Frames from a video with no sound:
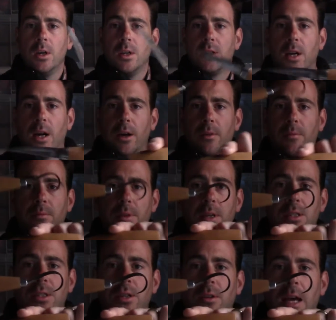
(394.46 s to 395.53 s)
So
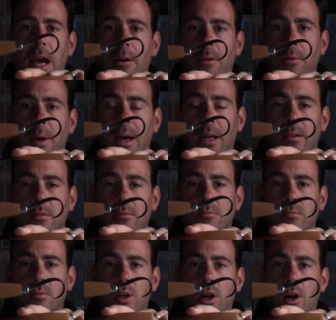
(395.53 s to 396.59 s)
these two now are the main
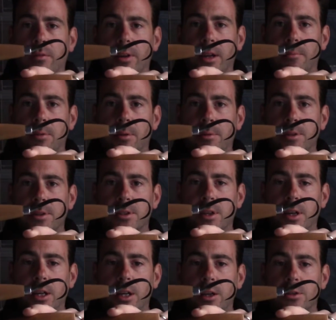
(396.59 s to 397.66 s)
carving implements that
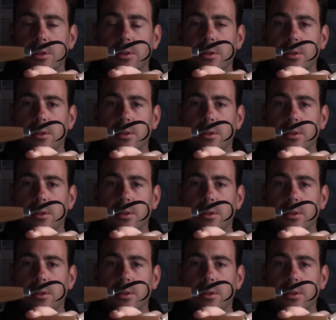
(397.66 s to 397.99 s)
I use,